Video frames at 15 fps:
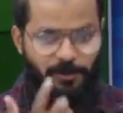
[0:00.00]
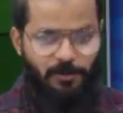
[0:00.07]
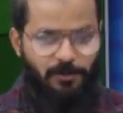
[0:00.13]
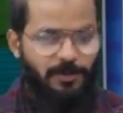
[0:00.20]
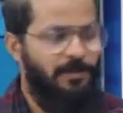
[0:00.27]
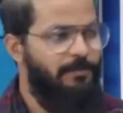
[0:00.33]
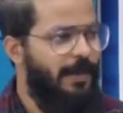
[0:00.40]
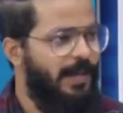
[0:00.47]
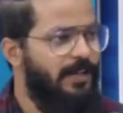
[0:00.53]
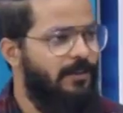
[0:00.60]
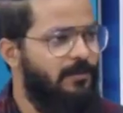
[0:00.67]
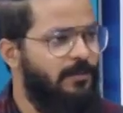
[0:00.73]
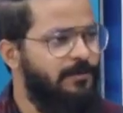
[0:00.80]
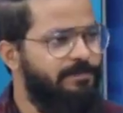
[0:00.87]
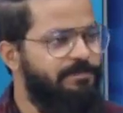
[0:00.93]
rural
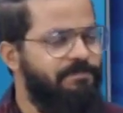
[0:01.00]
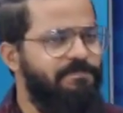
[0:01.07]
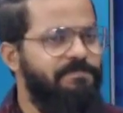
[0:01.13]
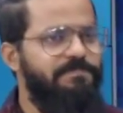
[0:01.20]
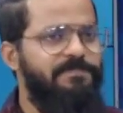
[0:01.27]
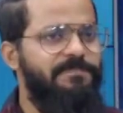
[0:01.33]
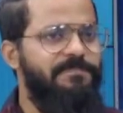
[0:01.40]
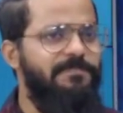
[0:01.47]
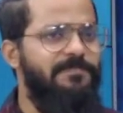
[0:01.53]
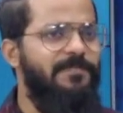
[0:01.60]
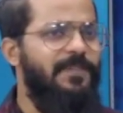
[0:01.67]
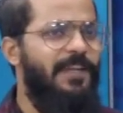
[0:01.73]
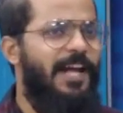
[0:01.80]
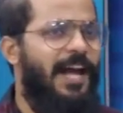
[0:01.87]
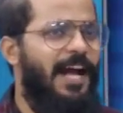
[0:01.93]
background.
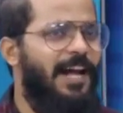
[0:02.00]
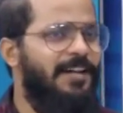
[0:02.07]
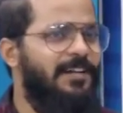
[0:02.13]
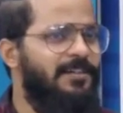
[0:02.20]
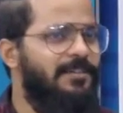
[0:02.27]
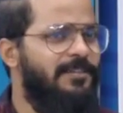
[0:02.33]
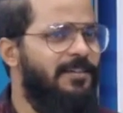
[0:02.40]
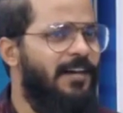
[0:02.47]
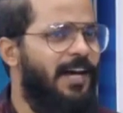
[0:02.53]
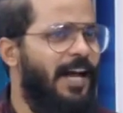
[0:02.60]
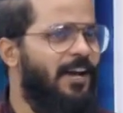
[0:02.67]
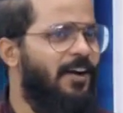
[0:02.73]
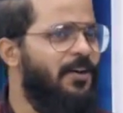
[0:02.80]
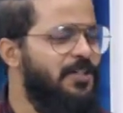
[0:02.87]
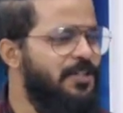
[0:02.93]
And
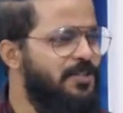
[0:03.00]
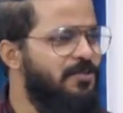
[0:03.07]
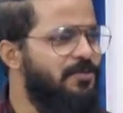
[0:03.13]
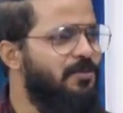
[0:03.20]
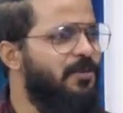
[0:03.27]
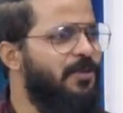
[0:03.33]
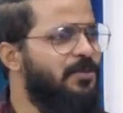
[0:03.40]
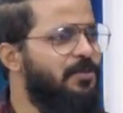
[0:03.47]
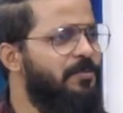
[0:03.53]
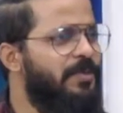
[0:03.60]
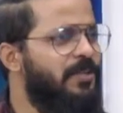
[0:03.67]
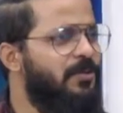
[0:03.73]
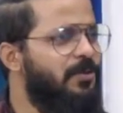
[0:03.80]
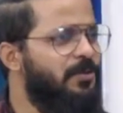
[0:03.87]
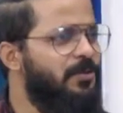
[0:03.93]
I understood what
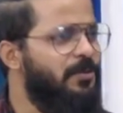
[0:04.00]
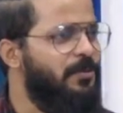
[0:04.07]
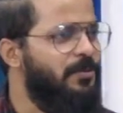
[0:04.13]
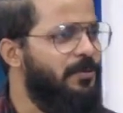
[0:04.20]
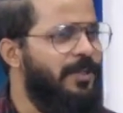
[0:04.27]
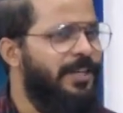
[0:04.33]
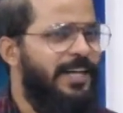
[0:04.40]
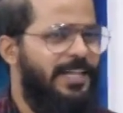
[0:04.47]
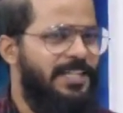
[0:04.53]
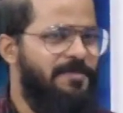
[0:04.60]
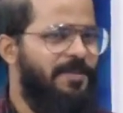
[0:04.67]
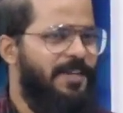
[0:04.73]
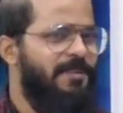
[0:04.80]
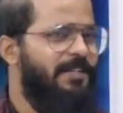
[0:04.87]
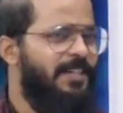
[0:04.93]
women go through. It's
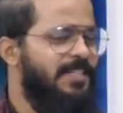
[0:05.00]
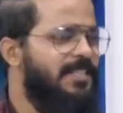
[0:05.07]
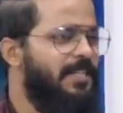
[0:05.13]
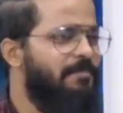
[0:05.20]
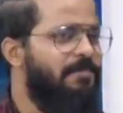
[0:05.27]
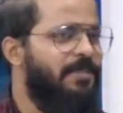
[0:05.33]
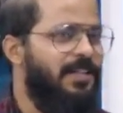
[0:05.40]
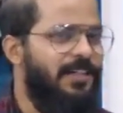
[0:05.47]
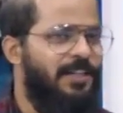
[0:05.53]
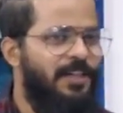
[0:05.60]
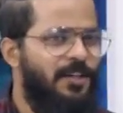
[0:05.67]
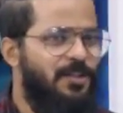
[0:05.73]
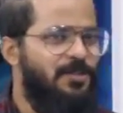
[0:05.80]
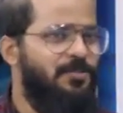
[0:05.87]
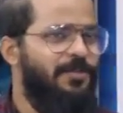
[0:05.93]
very, very simple.
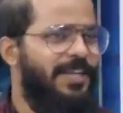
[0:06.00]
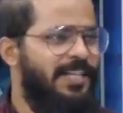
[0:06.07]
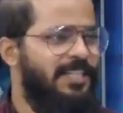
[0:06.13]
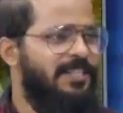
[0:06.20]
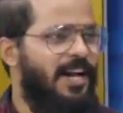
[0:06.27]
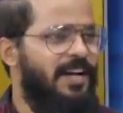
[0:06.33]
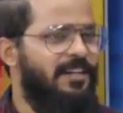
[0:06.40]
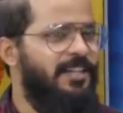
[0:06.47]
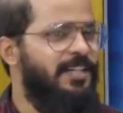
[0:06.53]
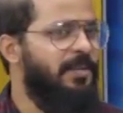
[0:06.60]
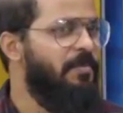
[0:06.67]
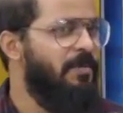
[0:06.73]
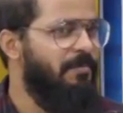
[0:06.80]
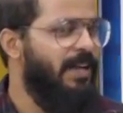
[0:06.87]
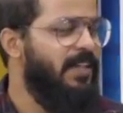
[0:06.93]
So when I started
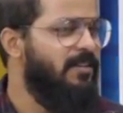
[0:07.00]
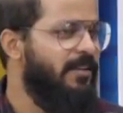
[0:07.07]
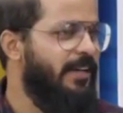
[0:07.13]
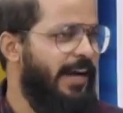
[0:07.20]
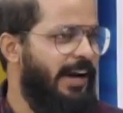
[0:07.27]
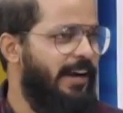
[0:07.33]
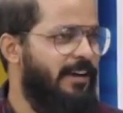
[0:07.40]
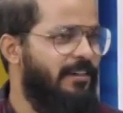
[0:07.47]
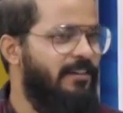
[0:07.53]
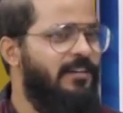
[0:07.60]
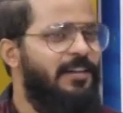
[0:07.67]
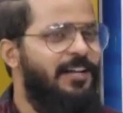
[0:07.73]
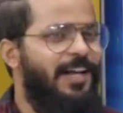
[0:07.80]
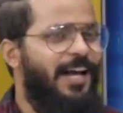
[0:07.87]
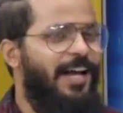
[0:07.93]
keeping my hair,
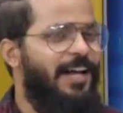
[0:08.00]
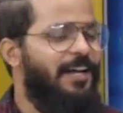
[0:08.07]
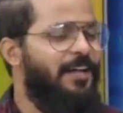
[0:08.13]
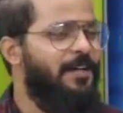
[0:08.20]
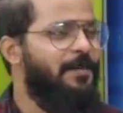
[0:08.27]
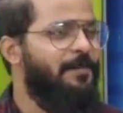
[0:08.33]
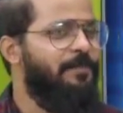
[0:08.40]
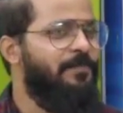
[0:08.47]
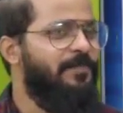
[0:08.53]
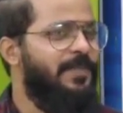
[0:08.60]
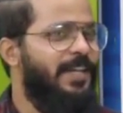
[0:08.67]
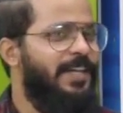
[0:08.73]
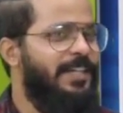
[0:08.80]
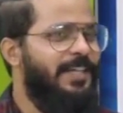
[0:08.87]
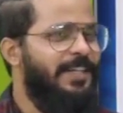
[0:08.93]

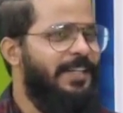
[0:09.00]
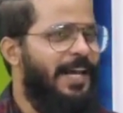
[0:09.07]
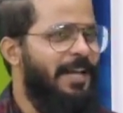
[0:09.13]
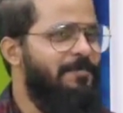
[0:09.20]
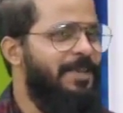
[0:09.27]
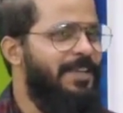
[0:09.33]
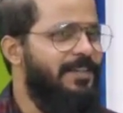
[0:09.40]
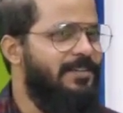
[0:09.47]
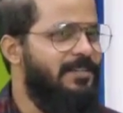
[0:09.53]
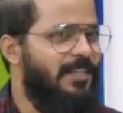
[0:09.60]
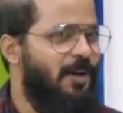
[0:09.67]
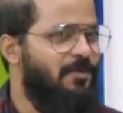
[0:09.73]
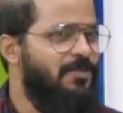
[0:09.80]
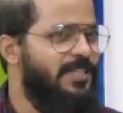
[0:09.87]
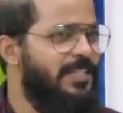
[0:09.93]
it can be
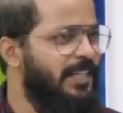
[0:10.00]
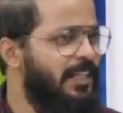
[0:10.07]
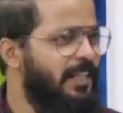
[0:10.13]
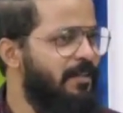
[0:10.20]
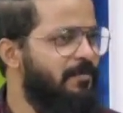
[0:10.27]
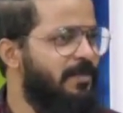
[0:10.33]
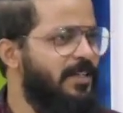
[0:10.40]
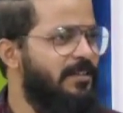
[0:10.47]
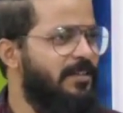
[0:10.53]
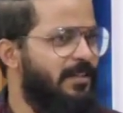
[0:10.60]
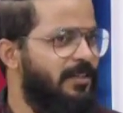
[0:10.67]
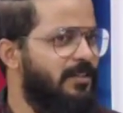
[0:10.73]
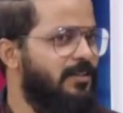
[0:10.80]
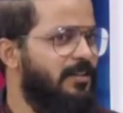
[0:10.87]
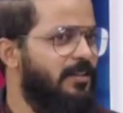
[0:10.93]
sound silly, but
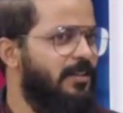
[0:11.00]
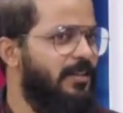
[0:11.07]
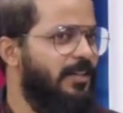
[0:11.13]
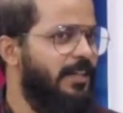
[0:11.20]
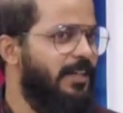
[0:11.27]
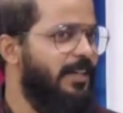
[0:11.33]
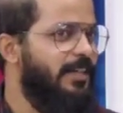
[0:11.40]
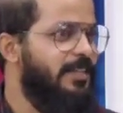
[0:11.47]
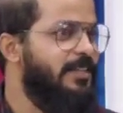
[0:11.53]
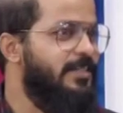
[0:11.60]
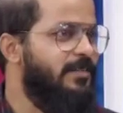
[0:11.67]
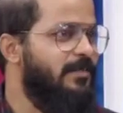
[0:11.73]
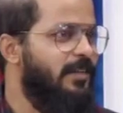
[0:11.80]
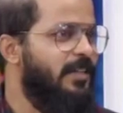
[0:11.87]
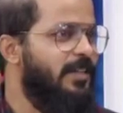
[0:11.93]
it
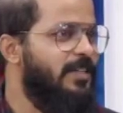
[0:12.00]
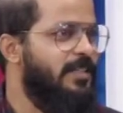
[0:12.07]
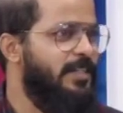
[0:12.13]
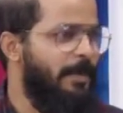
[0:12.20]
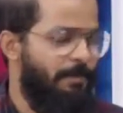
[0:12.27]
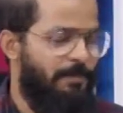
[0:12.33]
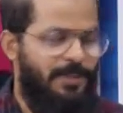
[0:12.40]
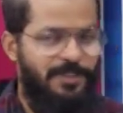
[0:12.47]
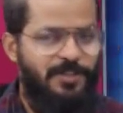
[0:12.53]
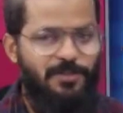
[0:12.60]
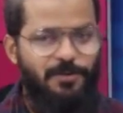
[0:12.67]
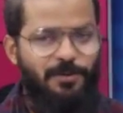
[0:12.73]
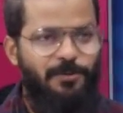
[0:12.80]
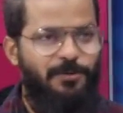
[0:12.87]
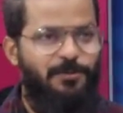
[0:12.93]
is deep.
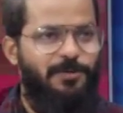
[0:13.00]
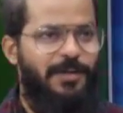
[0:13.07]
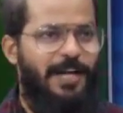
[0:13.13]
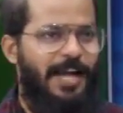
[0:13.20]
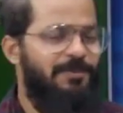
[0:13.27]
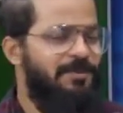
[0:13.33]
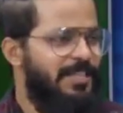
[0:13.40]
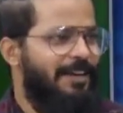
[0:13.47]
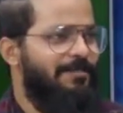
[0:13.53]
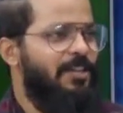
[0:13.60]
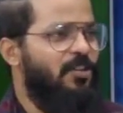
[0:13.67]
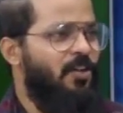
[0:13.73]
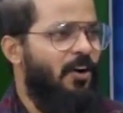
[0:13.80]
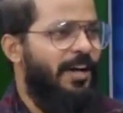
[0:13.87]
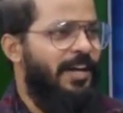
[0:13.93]
So I was
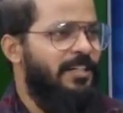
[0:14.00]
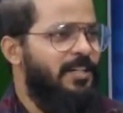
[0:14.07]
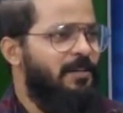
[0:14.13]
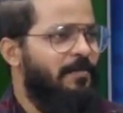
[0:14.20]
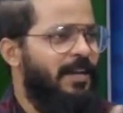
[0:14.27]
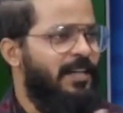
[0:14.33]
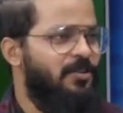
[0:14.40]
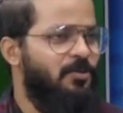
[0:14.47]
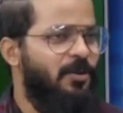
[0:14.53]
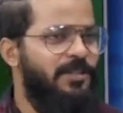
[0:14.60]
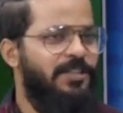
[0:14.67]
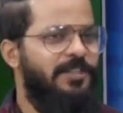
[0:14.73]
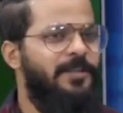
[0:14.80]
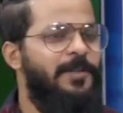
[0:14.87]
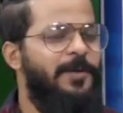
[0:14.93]
having long hair till my shoulder,